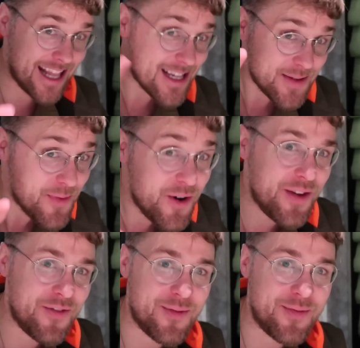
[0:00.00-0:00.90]
this movie
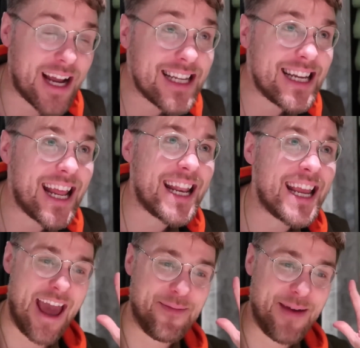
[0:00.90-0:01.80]
from
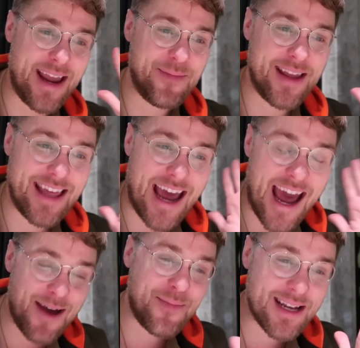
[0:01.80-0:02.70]
1980, it made me the
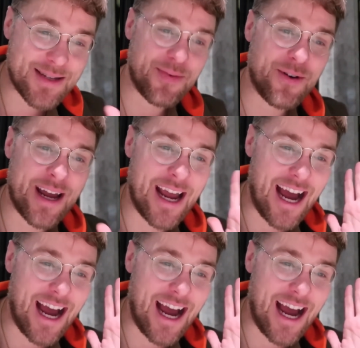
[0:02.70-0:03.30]
happiest boy